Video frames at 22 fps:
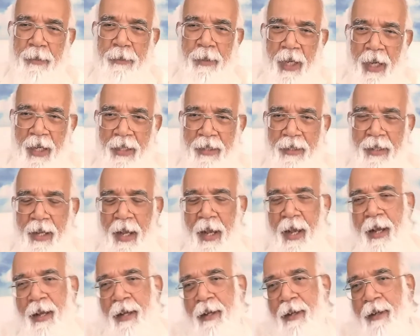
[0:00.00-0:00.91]

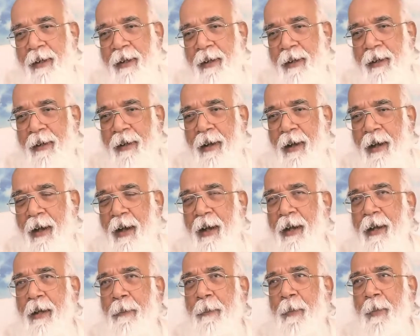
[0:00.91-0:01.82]
Vyasa,
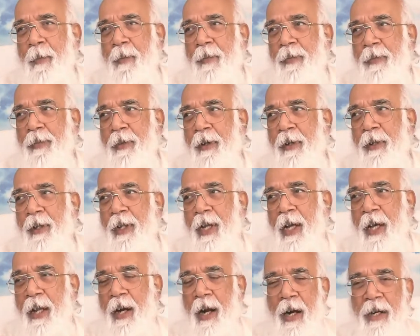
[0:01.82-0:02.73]
uh,
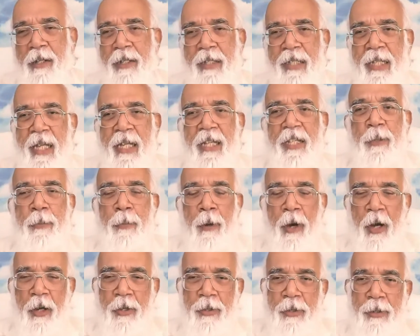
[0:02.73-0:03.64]
there are six
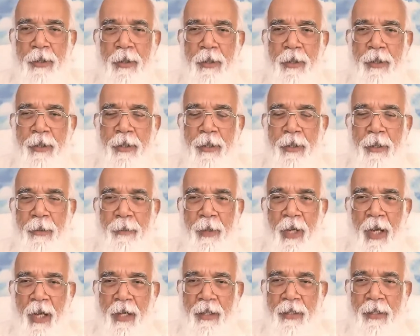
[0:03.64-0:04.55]
postures the
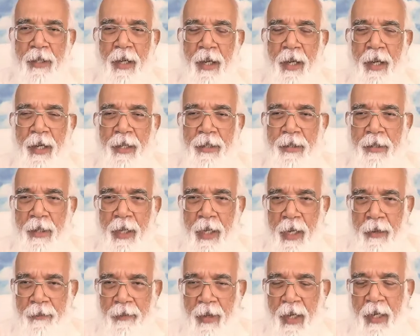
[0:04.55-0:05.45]
Vyasa has
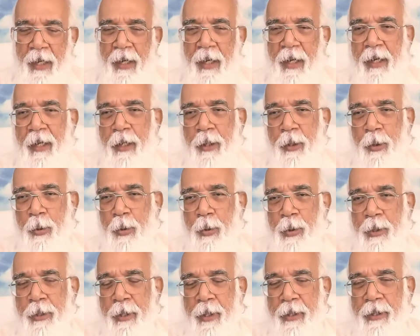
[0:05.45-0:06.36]
given to
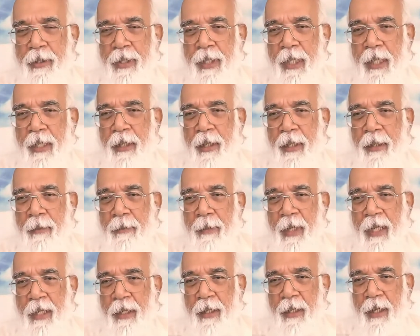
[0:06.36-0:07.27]
succeed in
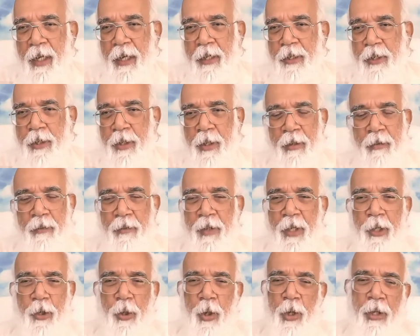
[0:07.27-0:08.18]
meditation.
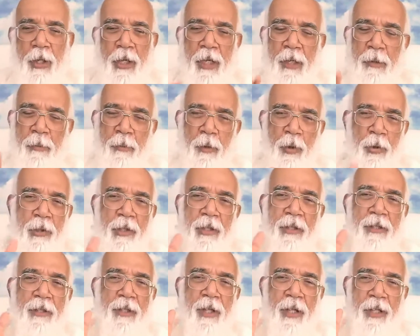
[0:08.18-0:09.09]
We don't need more
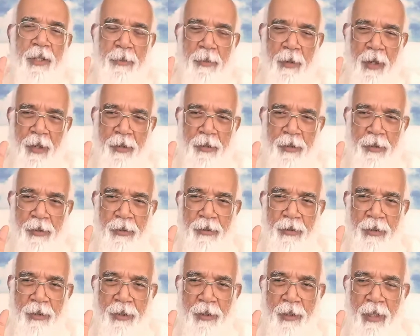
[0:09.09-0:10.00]
than six
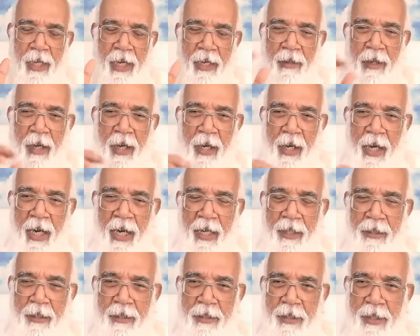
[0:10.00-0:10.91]
postures. And
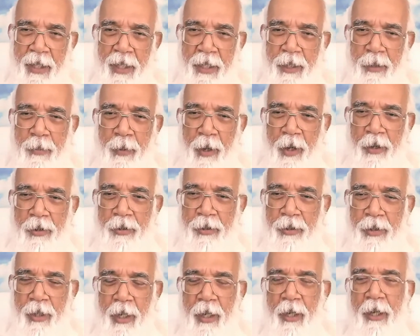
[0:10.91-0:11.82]
again, the six
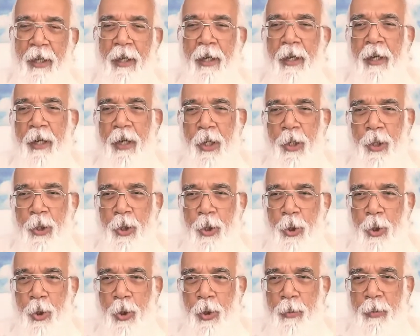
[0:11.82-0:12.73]
posture
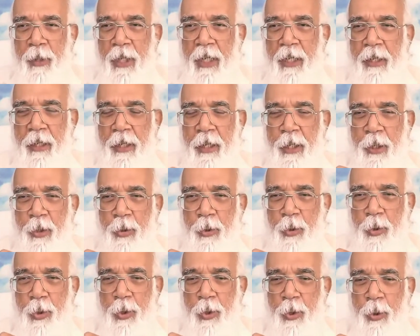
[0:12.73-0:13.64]
should be
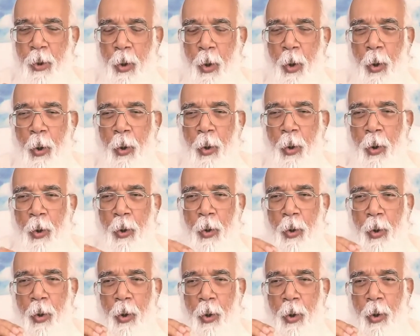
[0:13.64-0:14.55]
reduced to
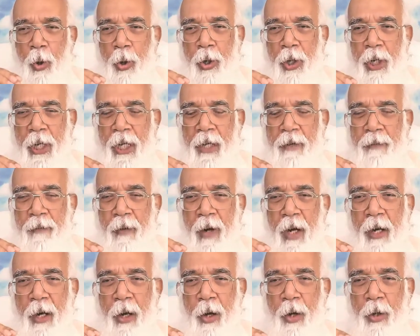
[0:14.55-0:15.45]
only
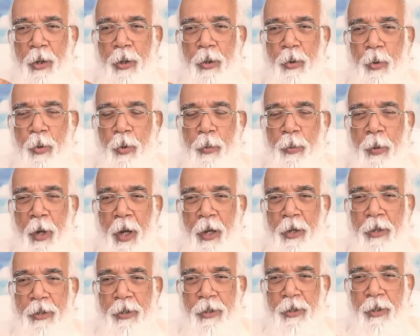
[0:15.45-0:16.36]
one or two
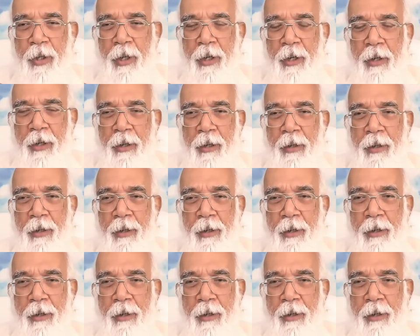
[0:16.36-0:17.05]
postures.